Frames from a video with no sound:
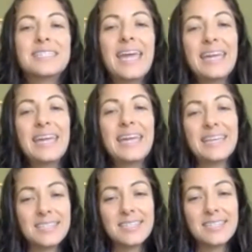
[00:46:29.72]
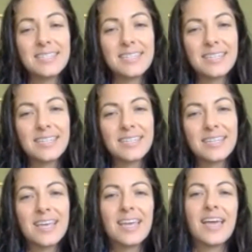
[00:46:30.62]
loss of
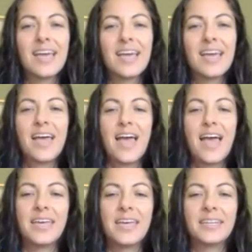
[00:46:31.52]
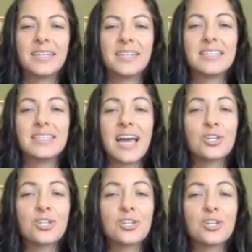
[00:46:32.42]
taste
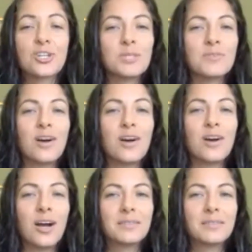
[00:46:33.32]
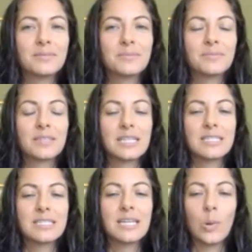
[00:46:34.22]
and is actually a symptom of
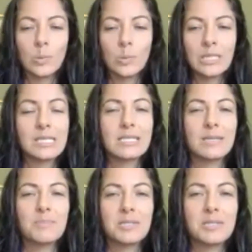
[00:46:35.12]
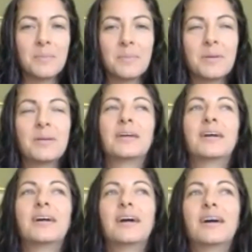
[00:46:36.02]
ama. It's not only a
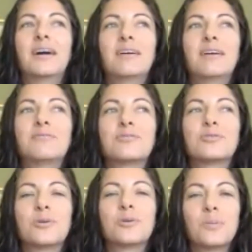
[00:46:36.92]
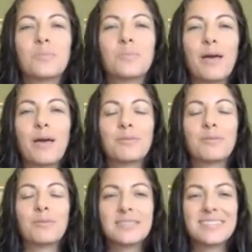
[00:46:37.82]
symptom of
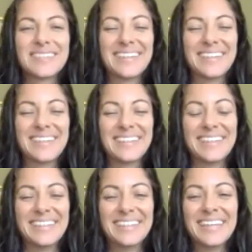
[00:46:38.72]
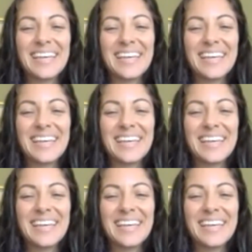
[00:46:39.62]
certain pathogens.